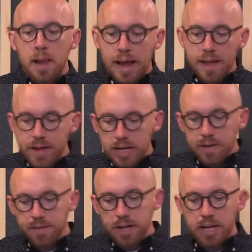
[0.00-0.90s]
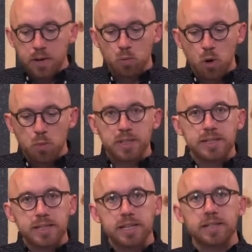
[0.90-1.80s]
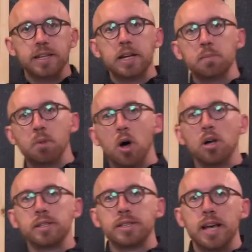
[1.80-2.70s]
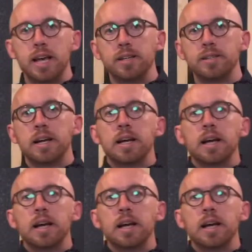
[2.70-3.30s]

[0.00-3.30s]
And then even in Romans 16, Paul says,